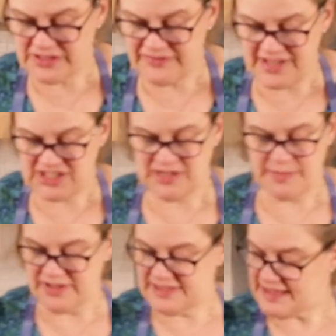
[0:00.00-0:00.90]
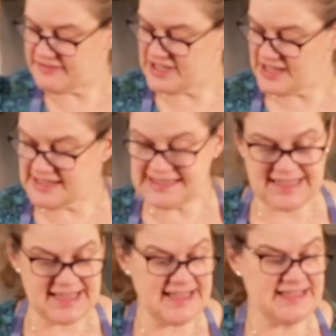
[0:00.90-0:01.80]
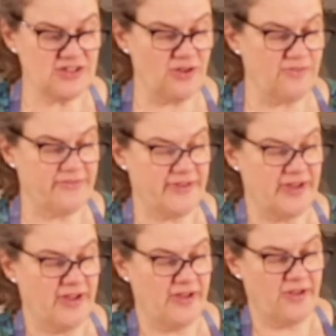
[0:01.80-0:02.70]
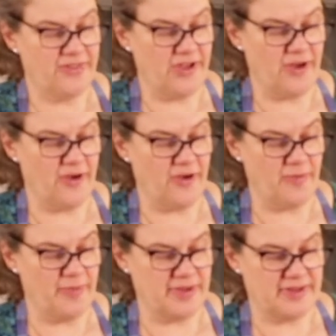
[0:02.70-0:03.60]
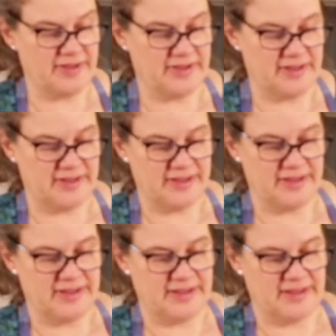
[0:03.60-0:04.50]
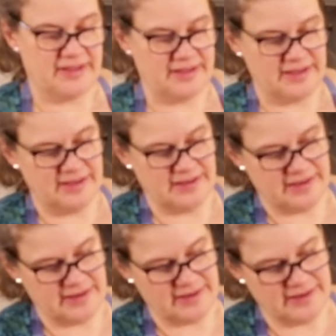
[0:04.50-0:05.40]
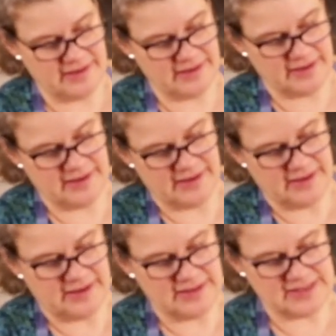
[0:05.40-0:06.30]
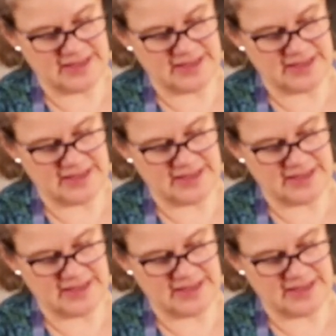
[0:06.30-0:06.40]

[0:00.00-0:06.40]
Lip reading: and then to that you're going to add the vegetable mixture, and make sure you turn the